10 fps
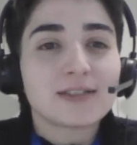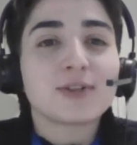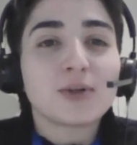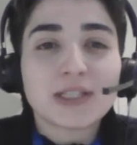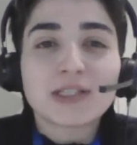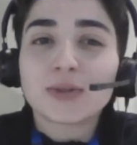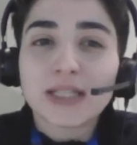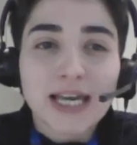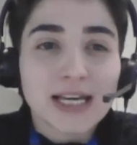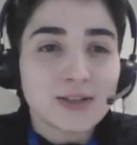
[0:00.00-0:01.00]
have noticed,
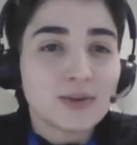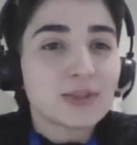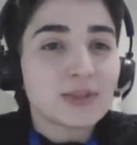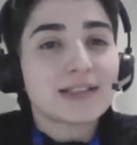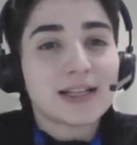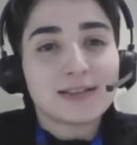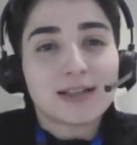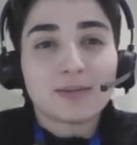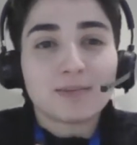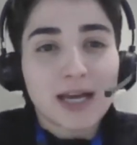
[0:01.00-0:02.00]
okay, you notice that
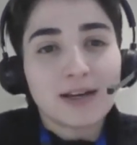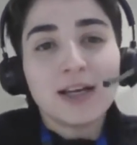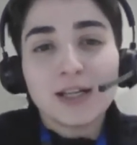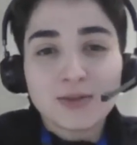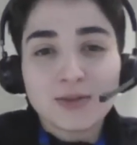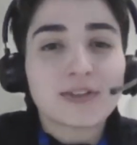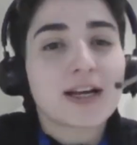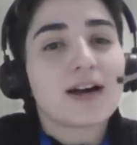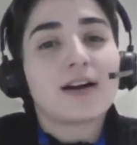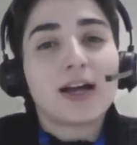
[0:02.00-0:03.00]
men use the
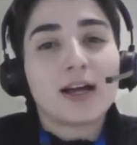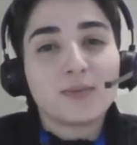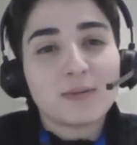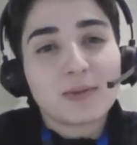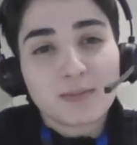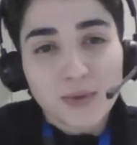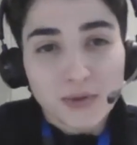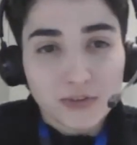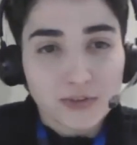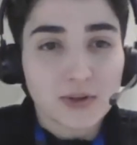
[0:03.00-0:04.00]
car and women
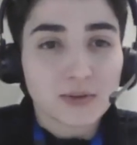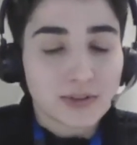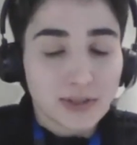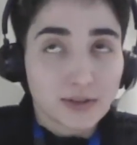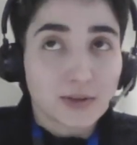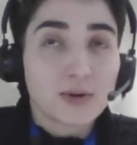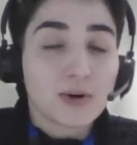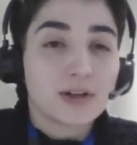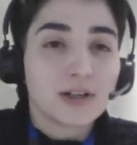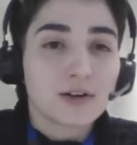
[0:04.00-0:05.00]
most go
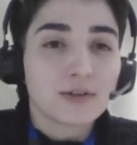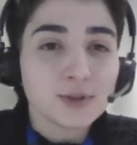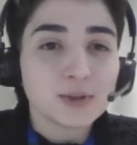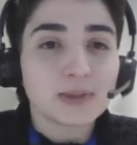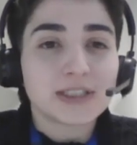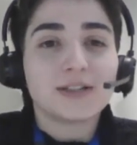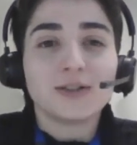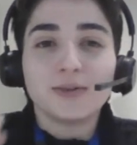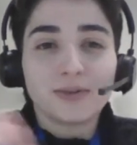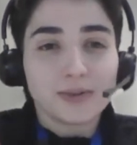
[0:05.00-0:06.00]
on foot, but then
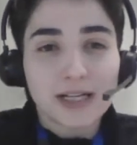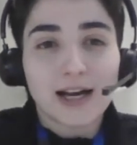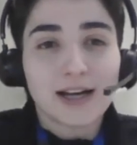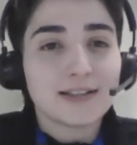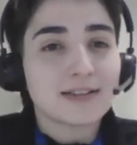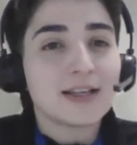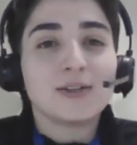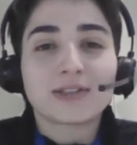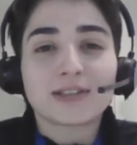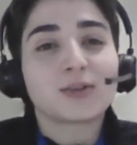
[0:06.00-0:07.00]
you realize,
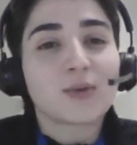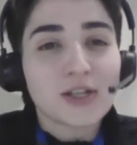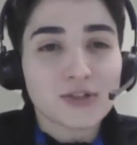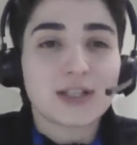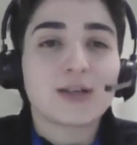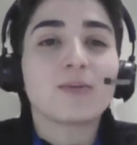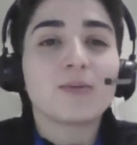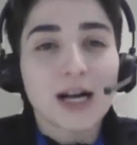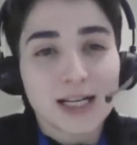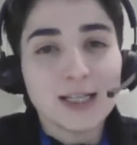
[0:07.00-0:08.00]
you start questioning
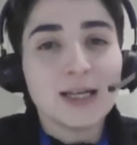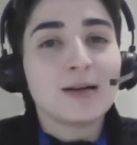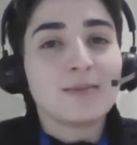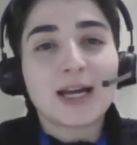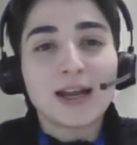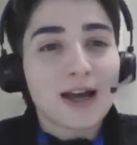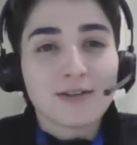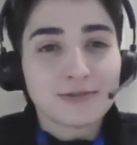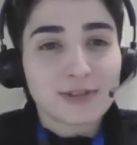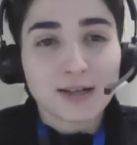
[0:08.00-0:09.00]
why men
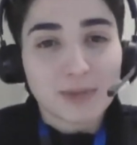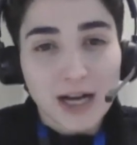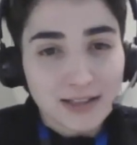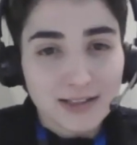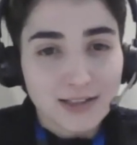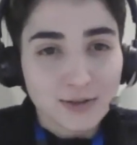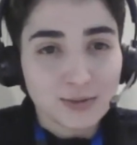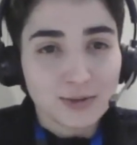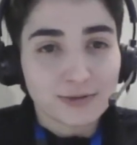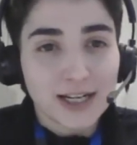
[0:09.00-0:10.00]
have access
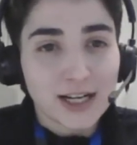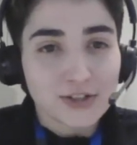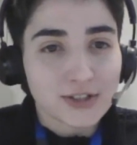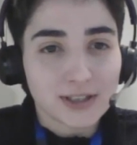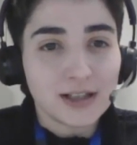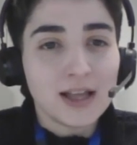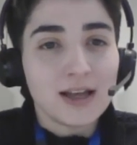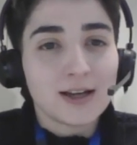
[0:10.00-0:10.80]
to financial